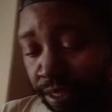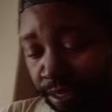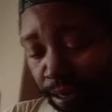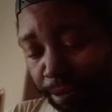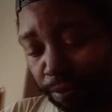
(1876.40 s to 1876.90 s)

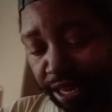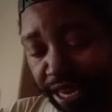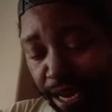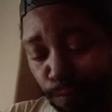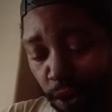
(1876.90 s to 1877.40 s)

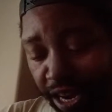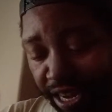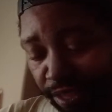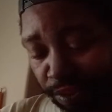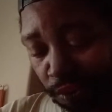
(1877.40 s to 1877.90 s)

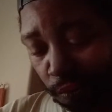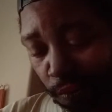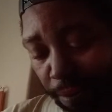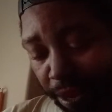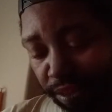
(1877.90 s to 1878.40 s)
WTMY is
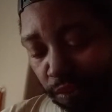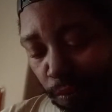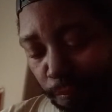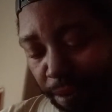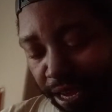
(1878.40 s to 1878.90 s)
owned by
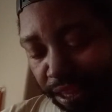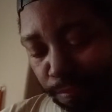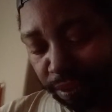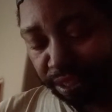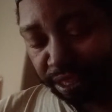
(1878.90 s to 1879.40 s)
Tomas
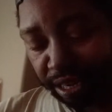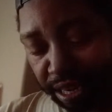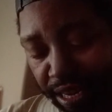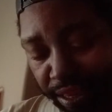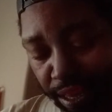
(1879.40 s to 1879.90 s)

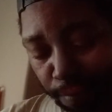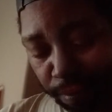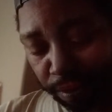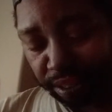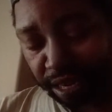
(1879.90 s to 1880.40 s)
Martinez and
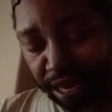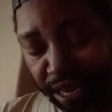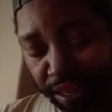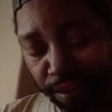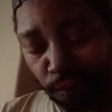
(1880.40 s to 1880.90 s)

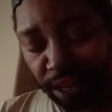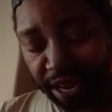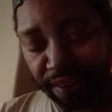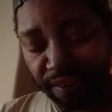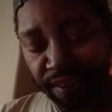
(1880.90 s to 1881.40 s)
Mercedes
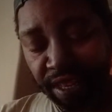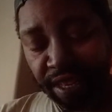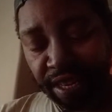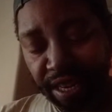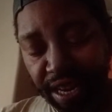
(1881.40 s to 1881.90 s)
Soler
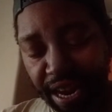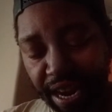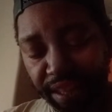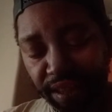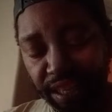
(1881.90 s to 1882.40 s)

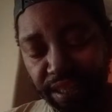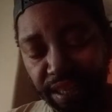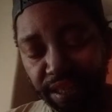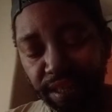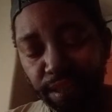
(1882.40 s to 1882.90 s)
and
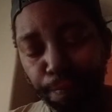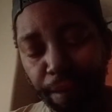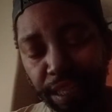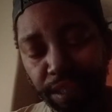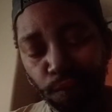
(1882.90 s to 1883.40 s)
licensed
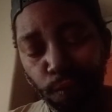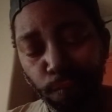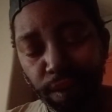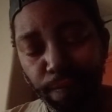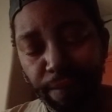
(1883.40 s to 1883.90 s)
by
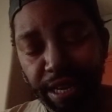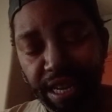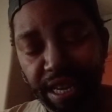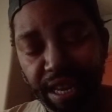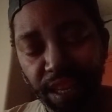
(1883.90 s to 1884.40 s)
Solmart
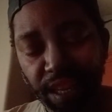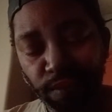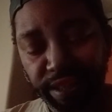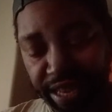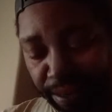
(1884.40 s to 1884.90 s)
Media
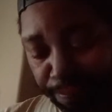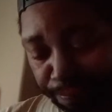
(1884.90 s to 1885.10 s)
LLC.